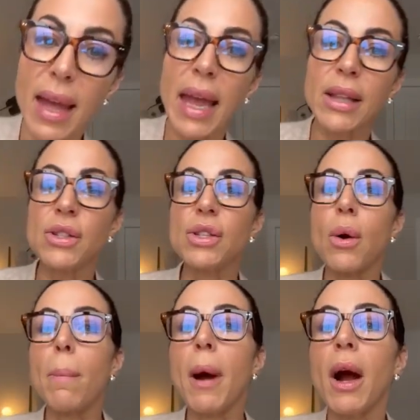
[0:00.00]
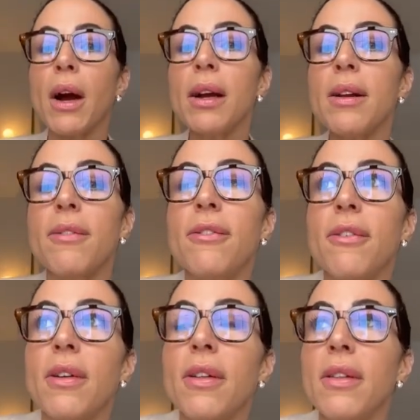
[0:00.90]
And so part of
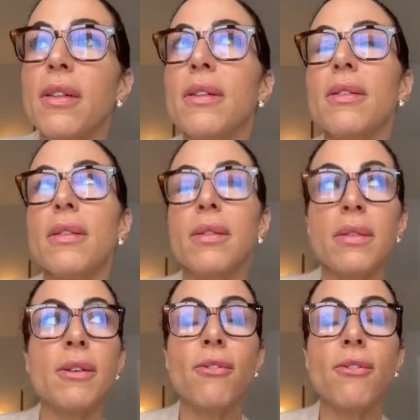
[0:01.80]
the